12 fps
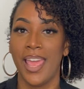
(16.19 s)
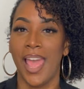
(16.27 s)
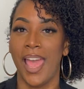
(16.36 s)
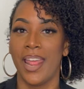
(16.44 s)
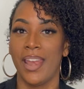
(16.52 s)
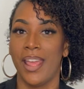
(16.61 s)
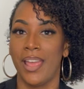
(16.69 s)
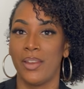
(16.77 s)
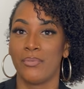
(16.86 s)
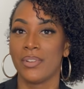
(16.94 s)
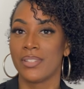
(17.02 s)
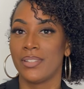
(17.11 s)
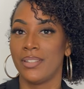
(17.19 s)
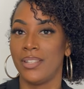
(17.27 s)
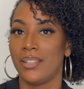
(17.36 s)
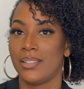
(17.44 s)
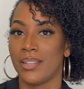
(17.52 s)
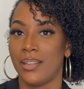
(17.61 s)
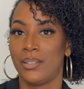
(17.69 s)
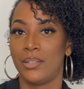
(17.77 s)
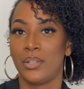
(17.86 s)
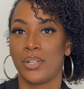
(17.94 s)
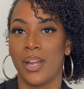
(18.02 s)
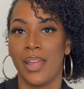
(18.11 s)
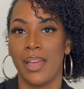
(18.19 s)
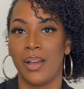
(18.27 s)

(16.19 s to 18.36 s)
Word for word: and I recently decided to try